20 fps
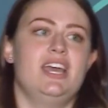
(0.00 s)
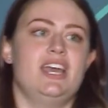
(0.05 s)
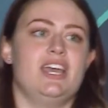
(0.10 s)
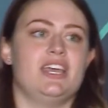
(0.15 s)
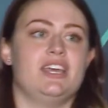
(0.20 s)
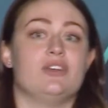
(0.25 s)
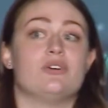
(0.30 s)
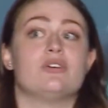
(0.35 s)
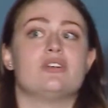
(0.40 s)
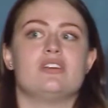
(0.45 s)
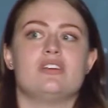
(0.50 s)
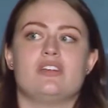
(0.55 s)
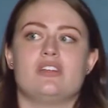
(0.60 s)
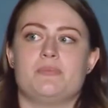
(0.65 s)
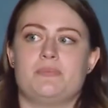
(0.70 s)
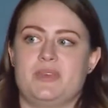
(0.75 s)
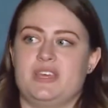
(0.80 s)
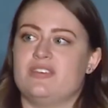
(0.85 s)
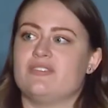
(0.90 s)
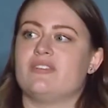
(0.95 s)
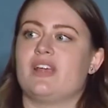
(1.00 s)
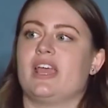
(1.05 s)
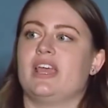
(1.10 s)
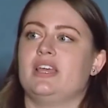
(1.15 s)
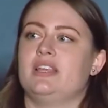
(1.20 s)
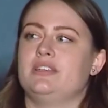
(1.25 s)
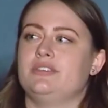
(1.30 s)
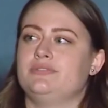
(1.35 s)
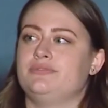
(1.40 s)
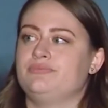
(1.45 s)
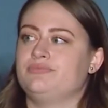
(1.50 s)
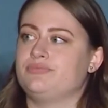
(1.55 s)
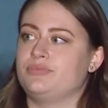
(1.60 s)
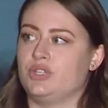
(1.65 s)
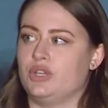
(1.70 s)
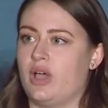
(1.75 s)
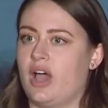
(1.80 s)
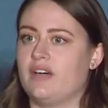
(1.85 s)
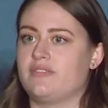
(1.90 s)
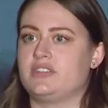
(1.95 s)
In order to beat rain,
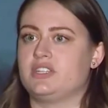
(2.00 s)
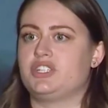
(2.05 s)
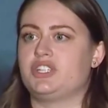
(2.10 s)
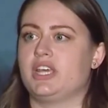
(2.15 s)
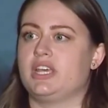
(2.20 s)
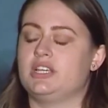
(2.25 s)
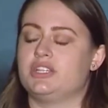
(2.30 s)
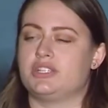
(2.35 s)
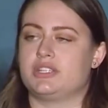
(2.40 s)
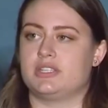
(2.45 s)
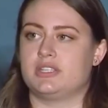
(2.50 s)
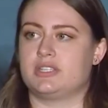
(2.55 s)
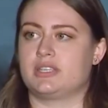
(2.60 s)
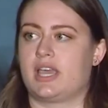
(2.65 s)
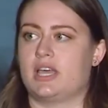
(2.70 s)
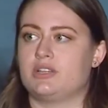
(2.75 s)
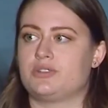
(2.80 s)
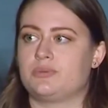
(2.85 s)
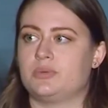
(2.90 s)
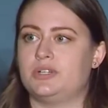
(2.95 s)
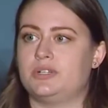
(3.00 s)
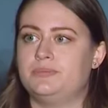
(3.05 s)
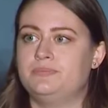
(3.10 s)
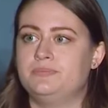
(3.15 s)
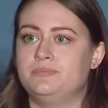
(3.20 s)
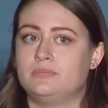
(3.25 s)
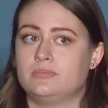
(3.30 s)
you have to change the schedule.